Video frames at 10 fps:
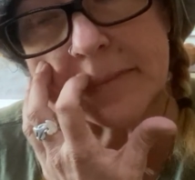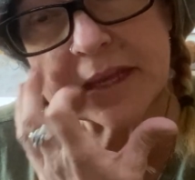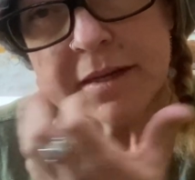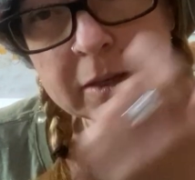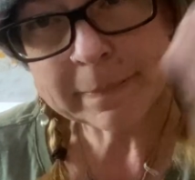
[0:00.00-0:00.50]

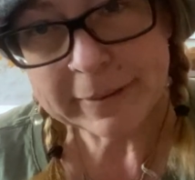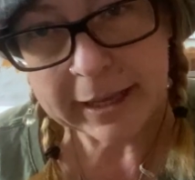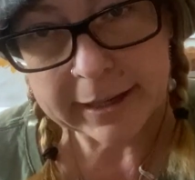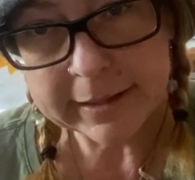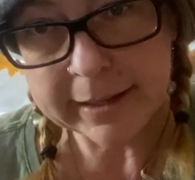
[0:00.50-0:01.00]

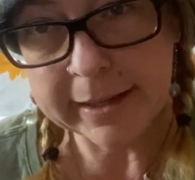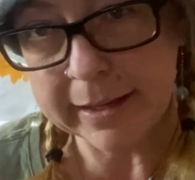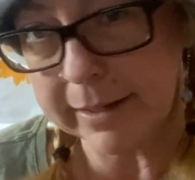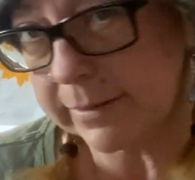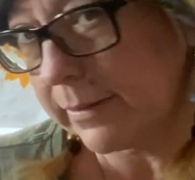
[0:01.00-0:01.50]

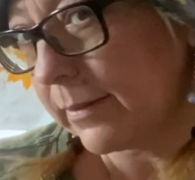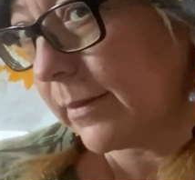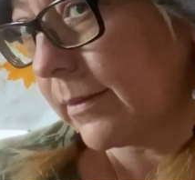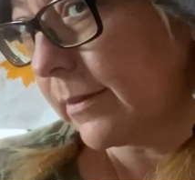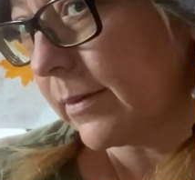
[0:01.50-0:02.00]
hat.
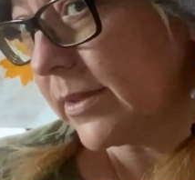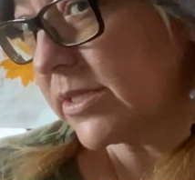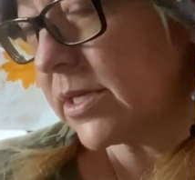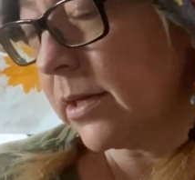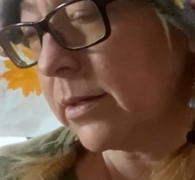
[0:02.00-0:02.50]

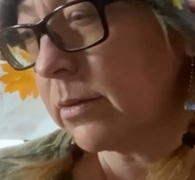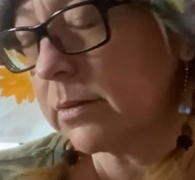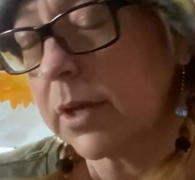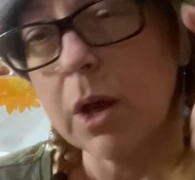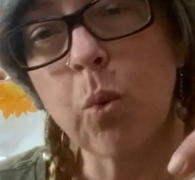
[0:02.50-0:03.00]
It's a
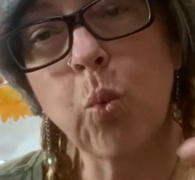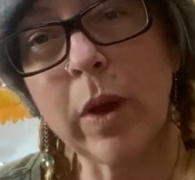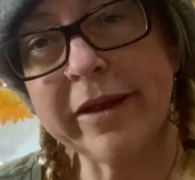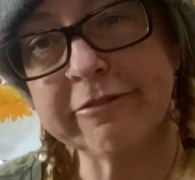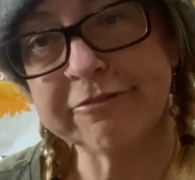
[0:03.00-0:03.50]

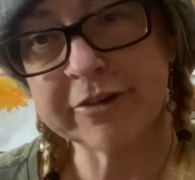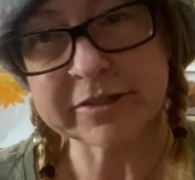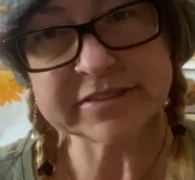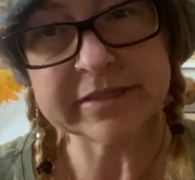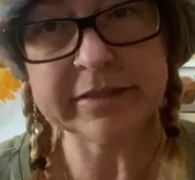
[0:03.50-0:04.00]
wet
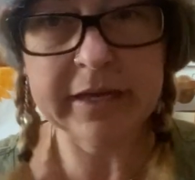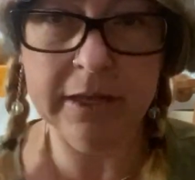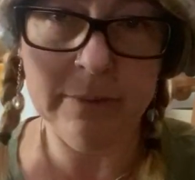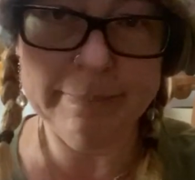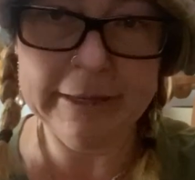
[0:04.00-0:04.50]
felted
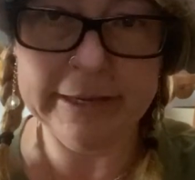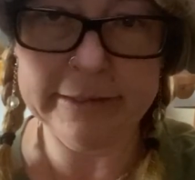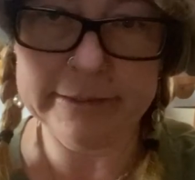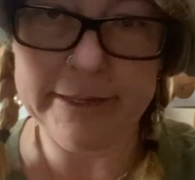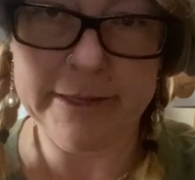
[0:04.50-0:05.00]

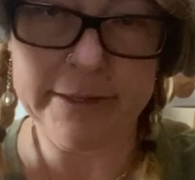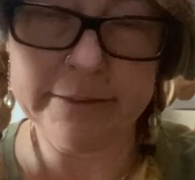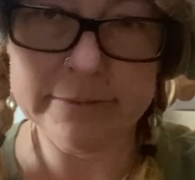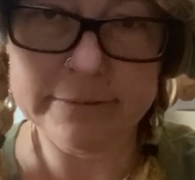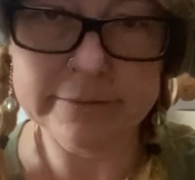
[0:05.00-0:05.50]
alpaca hat
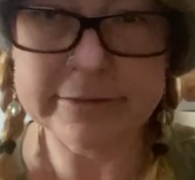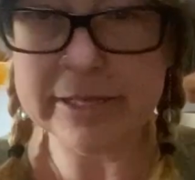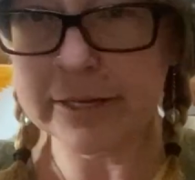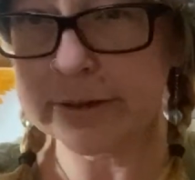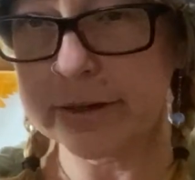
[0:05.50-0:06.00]

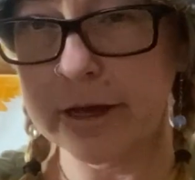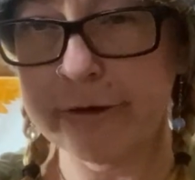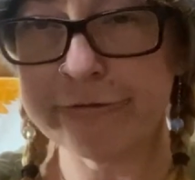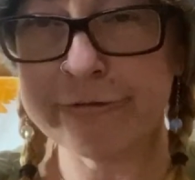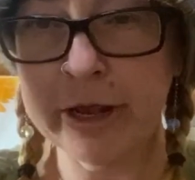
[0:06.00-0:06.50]
that a
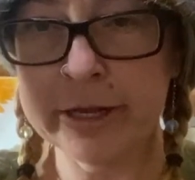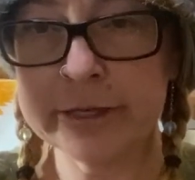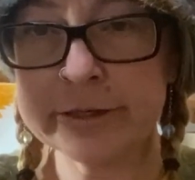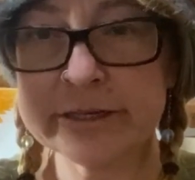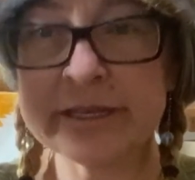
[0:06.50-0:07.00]

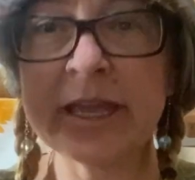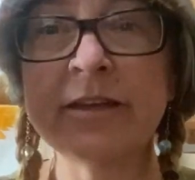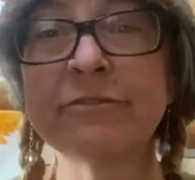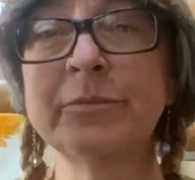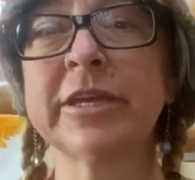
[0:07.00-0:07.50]
friend
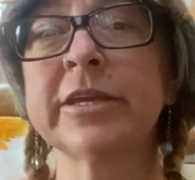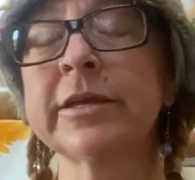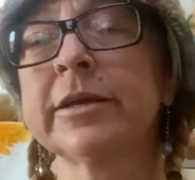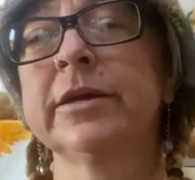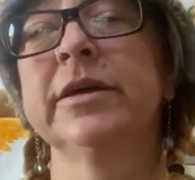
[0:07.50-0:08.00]
gave me.
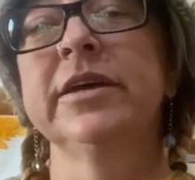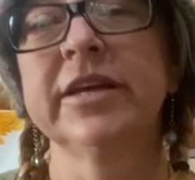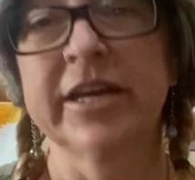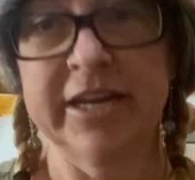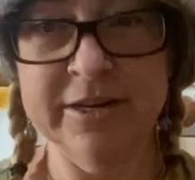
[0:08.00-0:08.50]

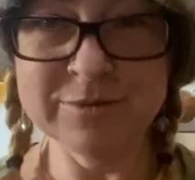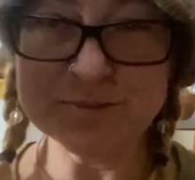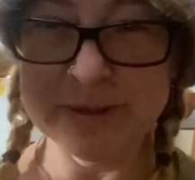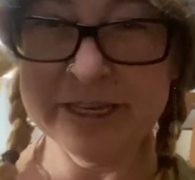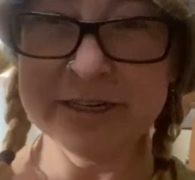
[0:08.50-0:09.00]
And it was
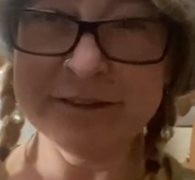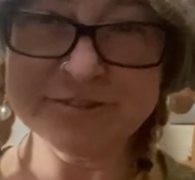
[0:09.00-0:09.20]
big enough